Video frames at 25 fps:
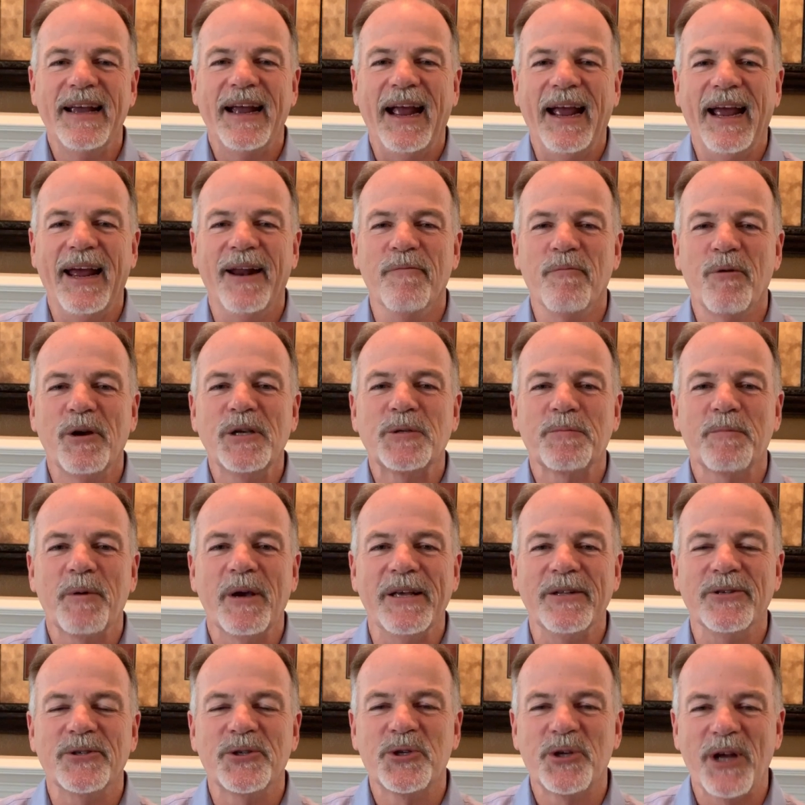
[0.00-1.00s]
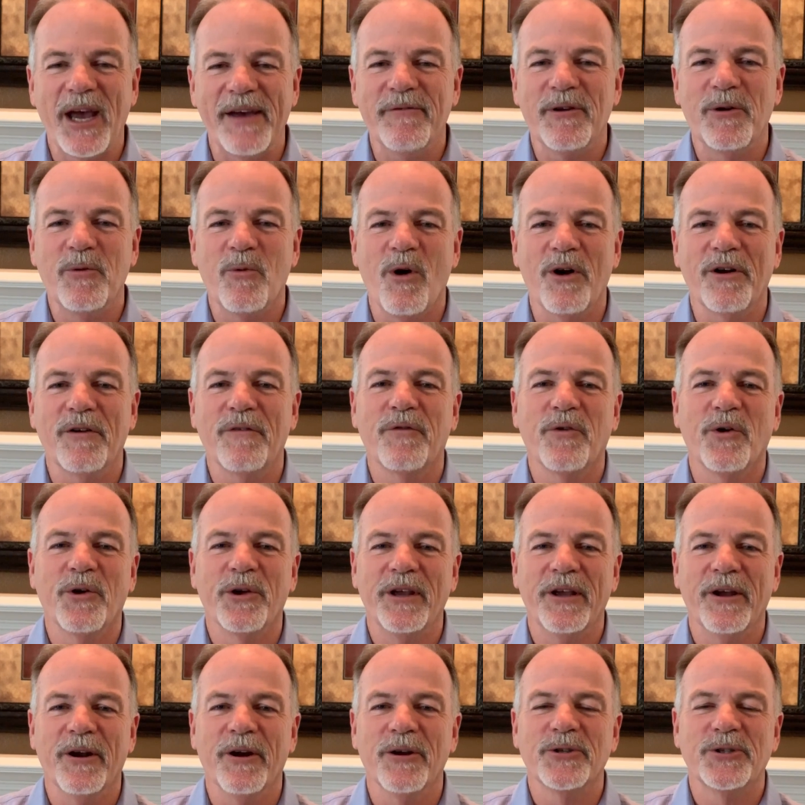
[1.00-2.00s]
And we spent 7 wonderful
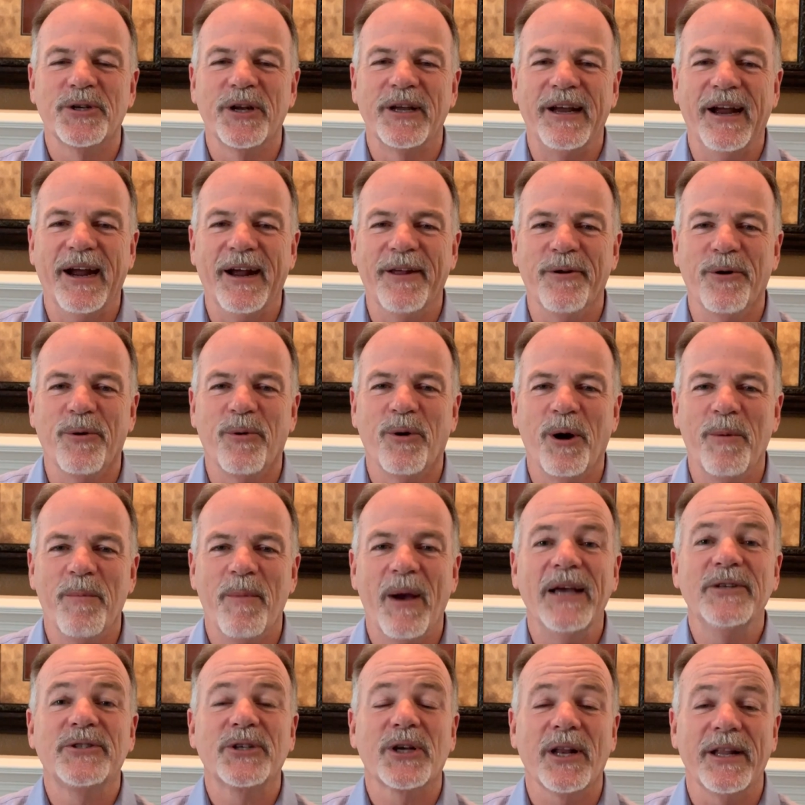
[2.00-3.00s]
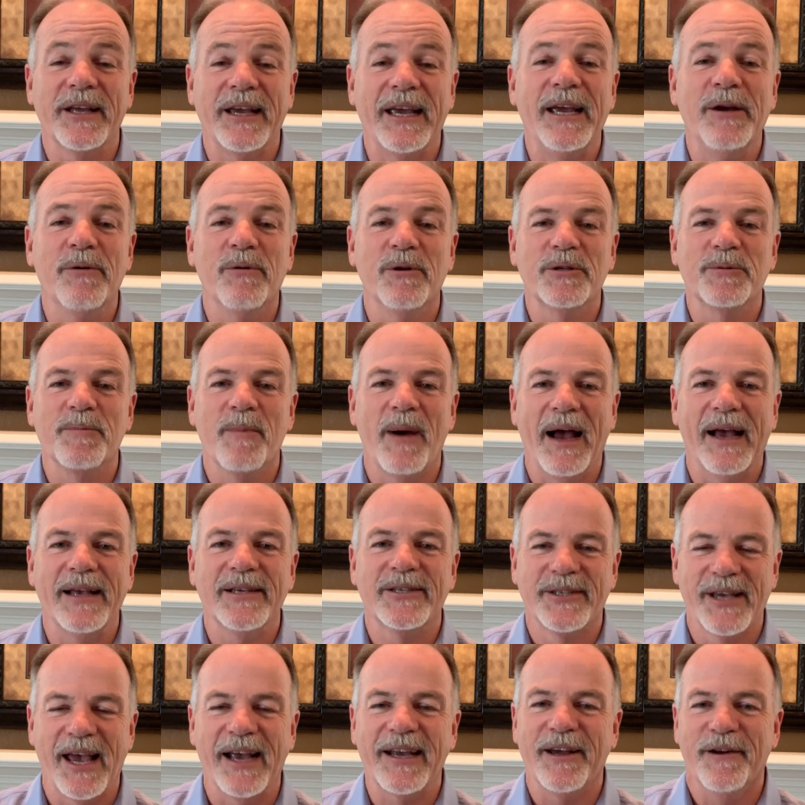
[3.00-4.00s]
years together where basically he was my
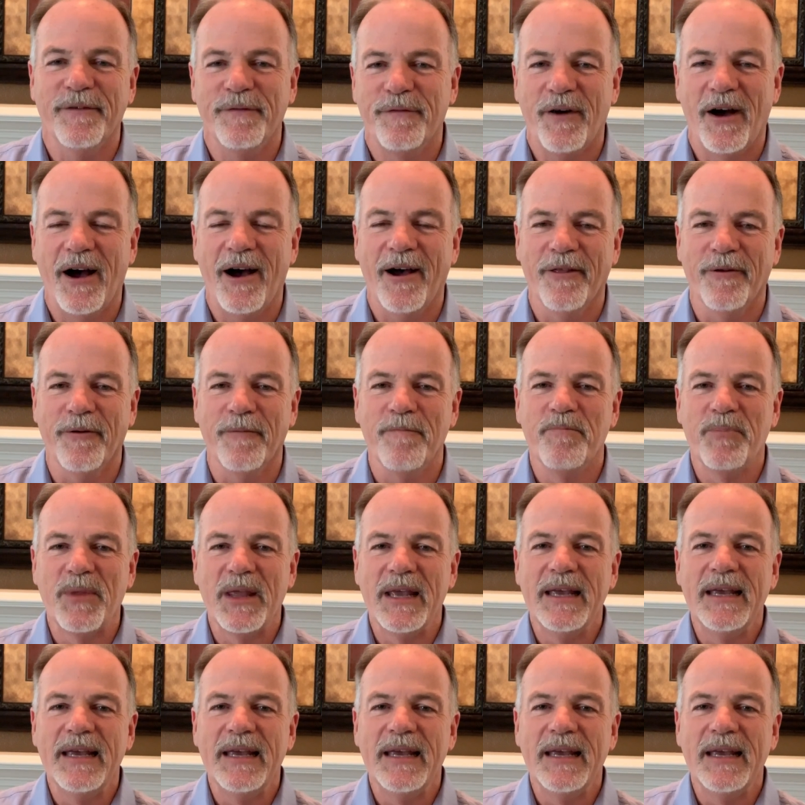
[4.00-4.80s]
second father.